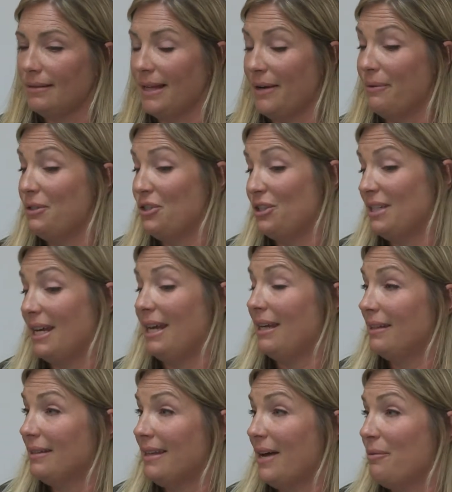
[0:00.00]
would just
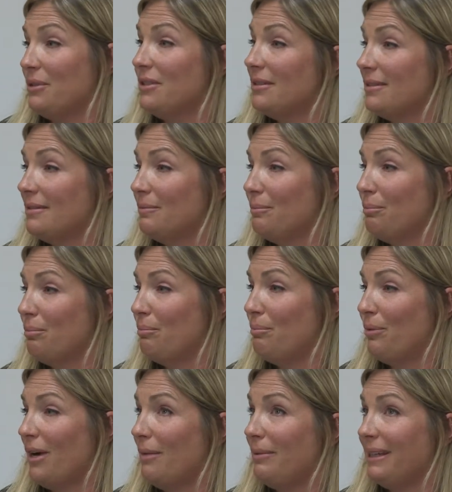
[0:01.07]
say that was
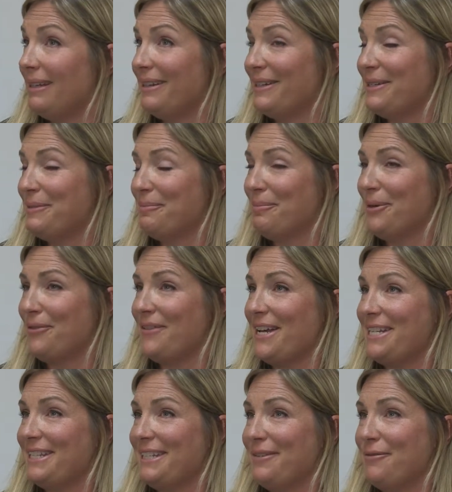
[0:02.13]
probably the
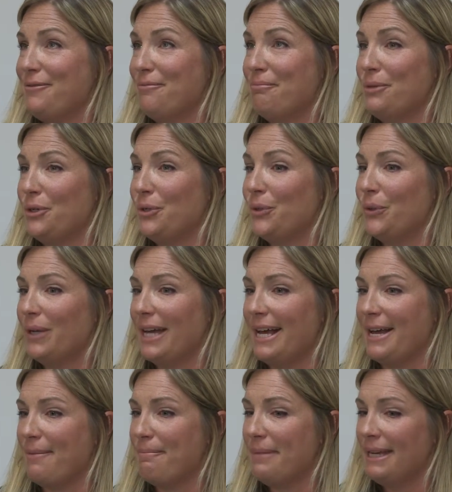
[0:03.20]
pervasive mood.
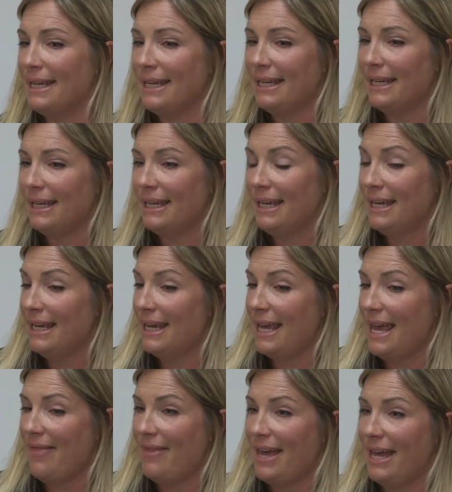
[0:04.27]

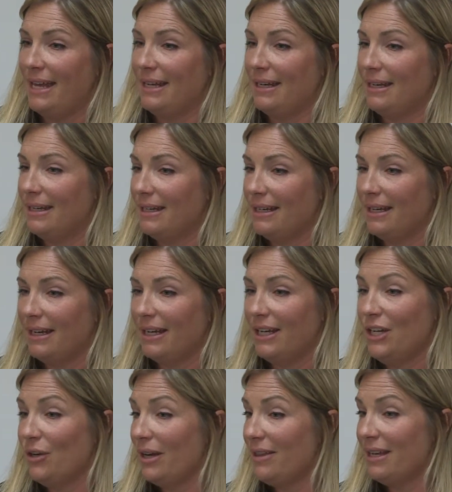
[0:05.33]
And then,
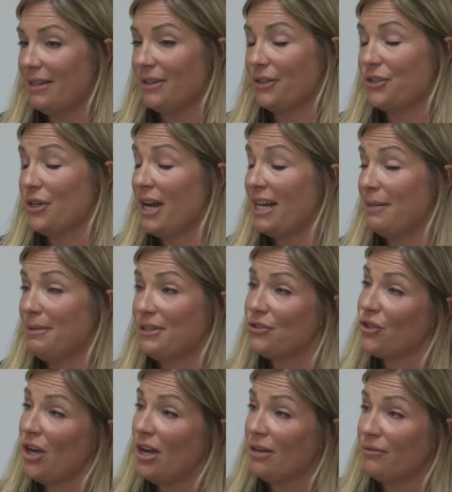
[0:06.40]
I think they're trying to be
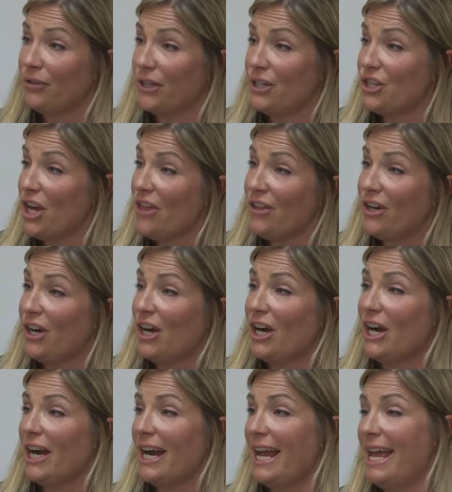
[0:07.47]
strong for each
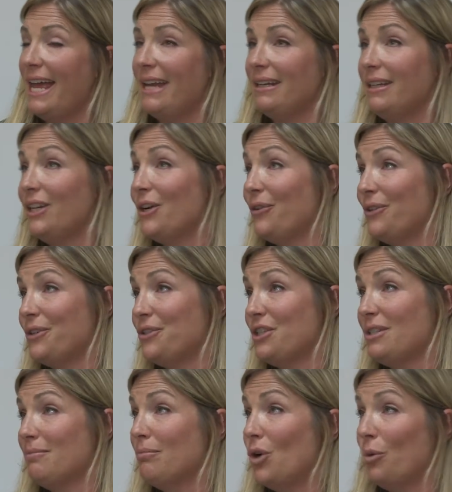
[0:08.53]
other, and, there's
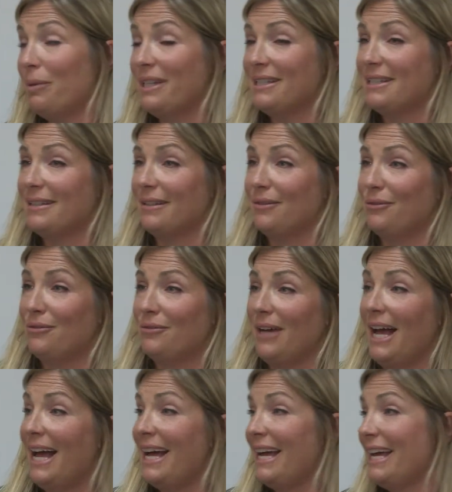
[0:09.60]
just moments of
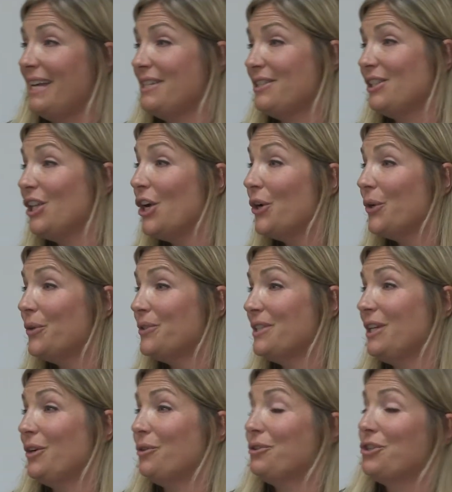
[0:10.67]
highs, lows,
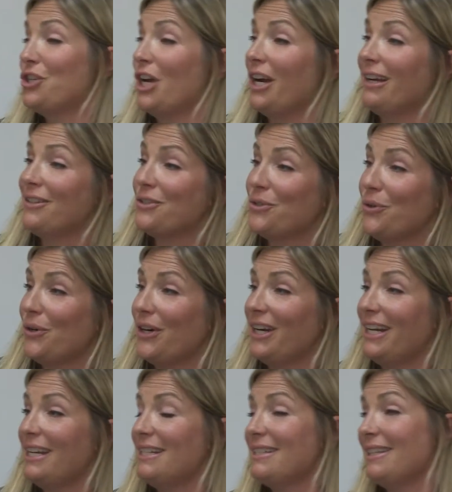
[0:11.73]
sharing
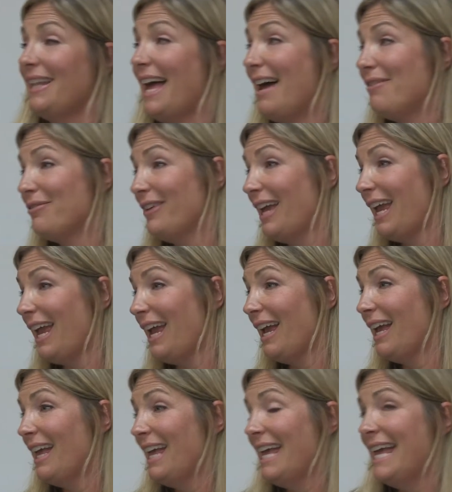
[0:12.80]
stories,
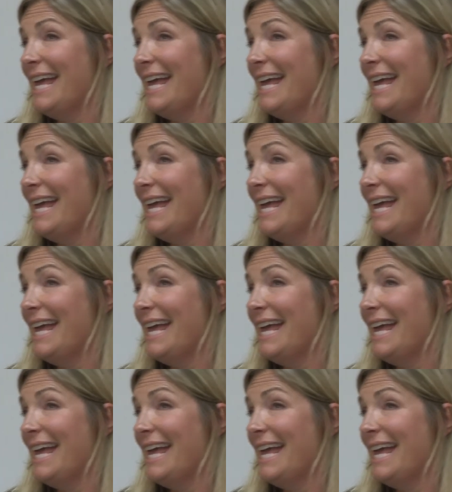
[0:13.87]
laughing.